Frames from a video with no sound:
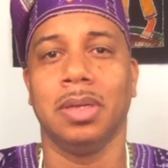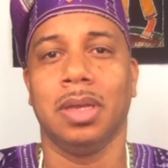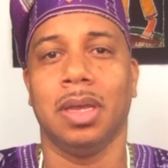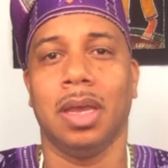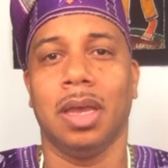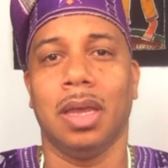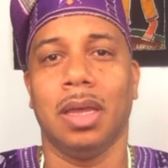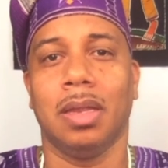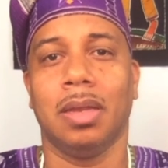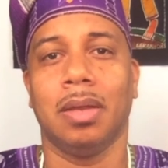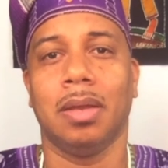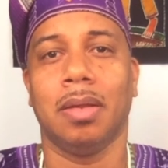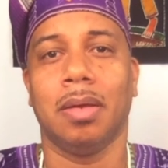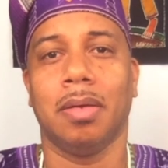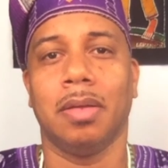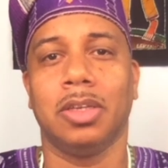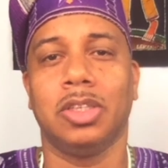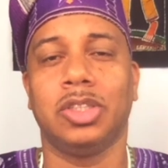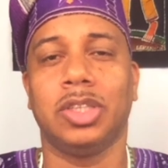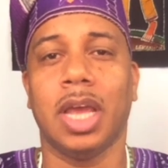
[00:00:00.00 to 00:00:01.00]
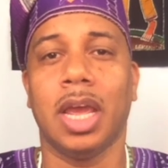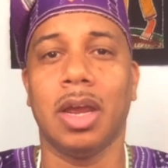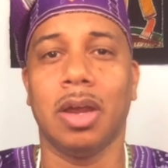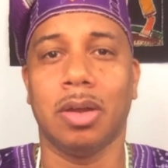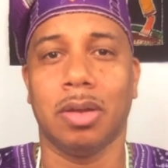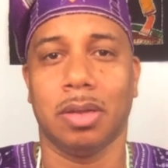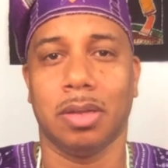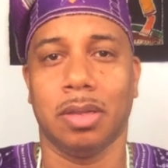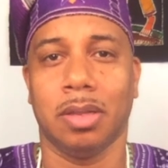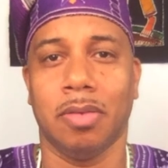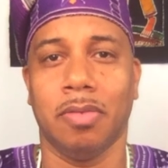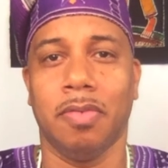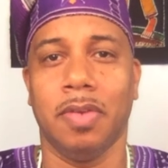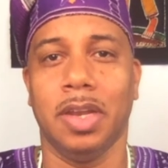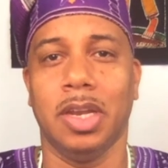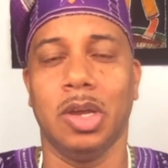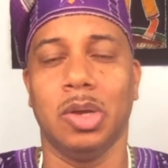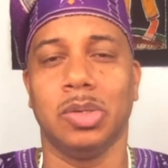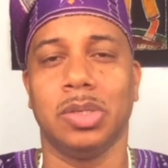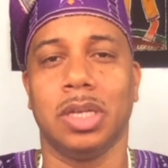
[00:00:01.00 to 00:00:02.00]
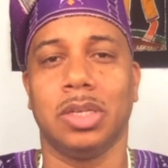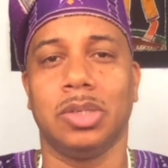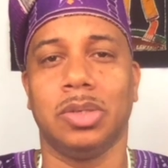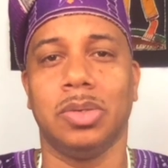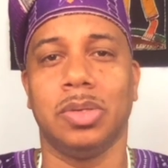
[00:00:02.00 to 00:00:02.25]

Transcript: and share the videos that you